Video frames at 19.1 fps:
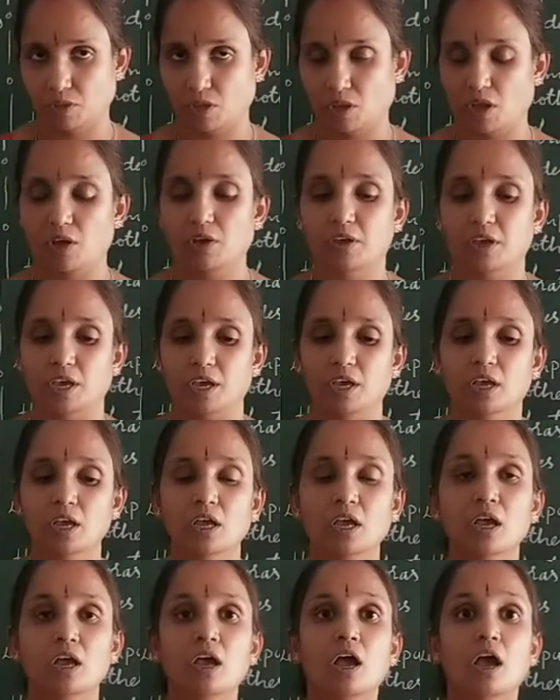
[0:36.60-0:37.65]
Okay.
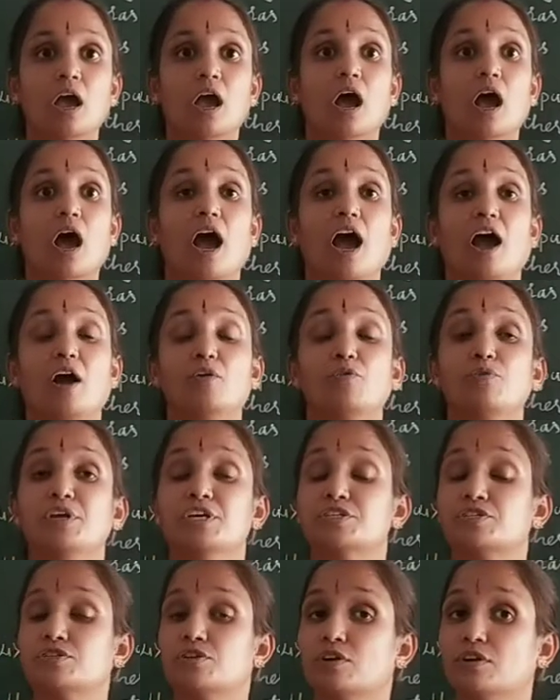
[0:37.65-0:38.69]
How we
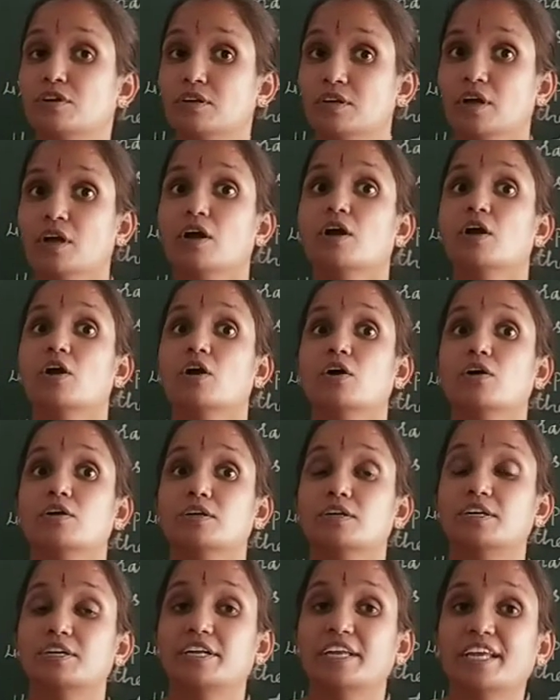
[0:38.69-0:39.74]
should
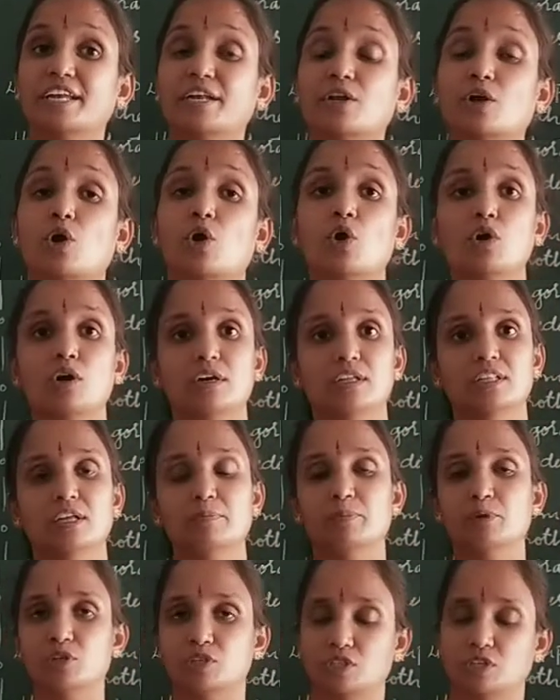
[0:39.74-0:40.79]
denote the
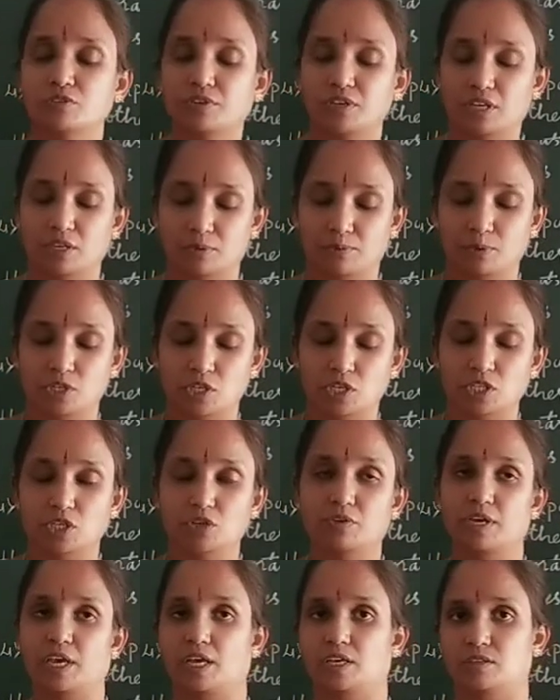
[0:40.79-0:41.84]

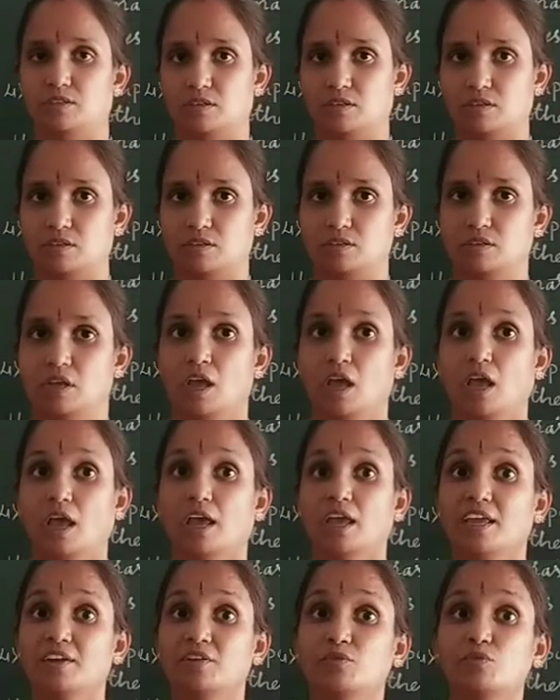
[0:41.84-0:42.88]
possessive cases?
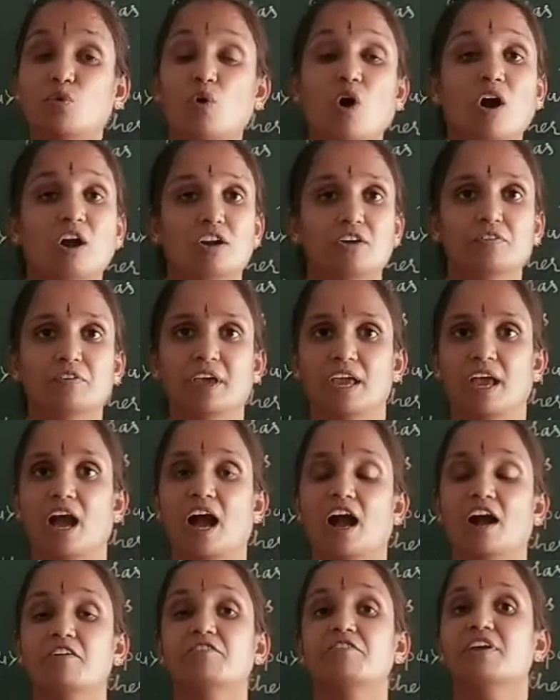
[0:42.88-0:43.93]
In what way?
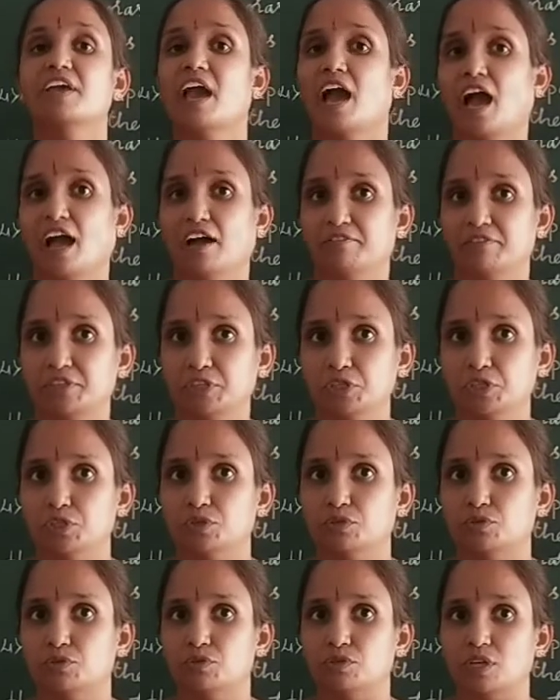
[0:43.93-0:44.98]
How we have to
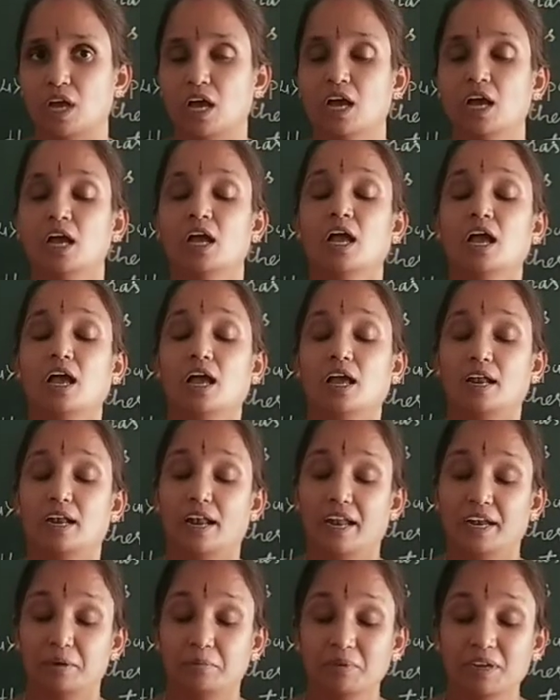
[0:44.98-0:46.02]
use?
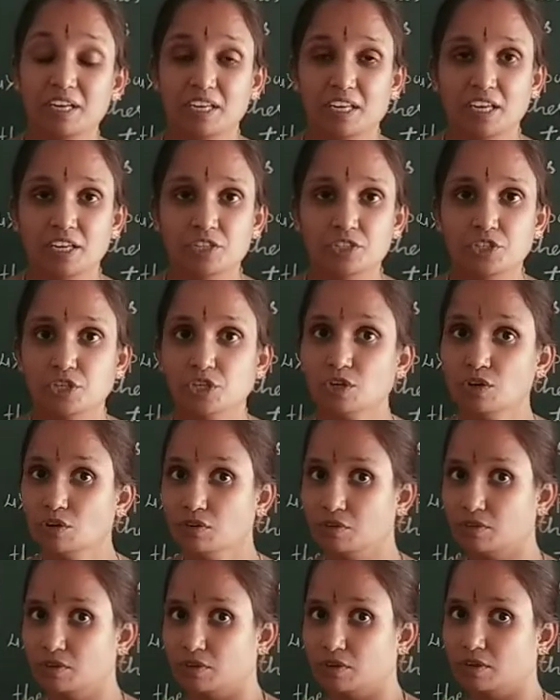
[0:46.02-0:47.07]
Let me teach you
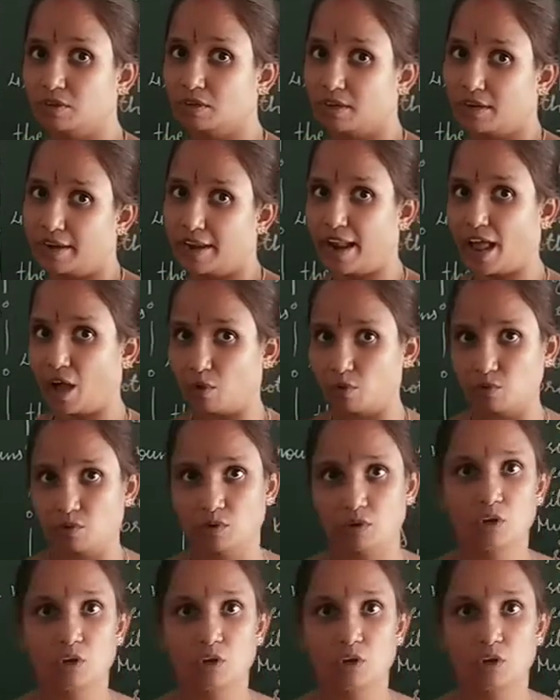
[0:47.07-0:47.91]
now.